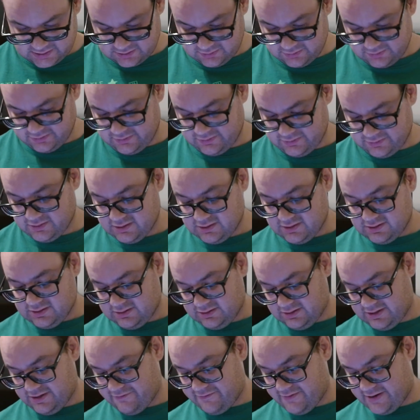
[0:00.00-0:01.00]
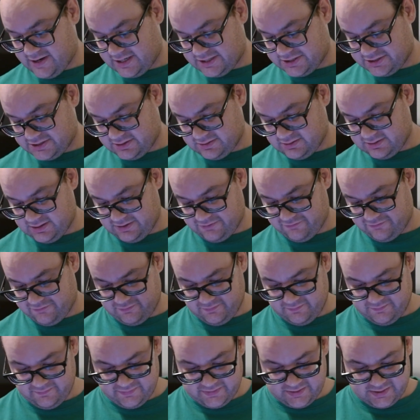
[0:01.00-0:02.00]
including live action, like
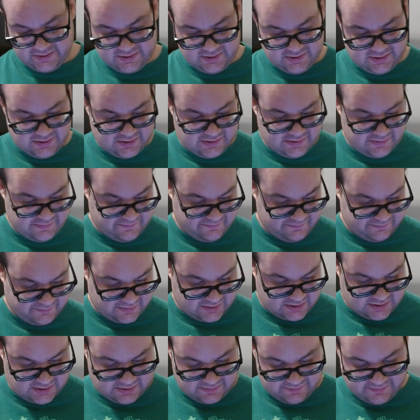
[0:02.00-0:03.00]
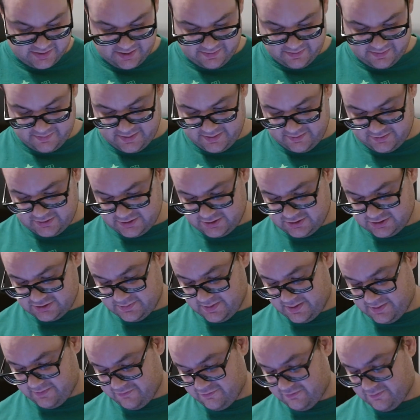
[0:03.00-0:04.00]
from Batman
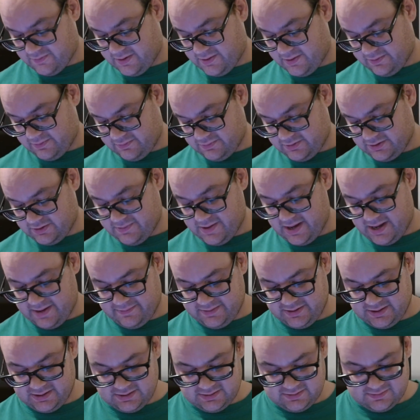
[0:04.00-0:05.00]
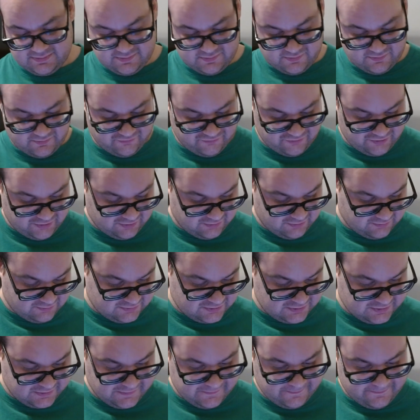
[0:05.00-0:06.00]
Returns, Batman from the Batman
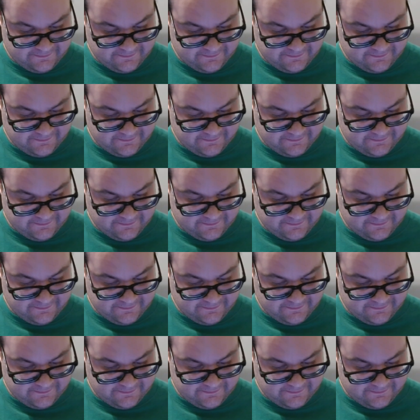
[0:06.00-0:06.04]
films,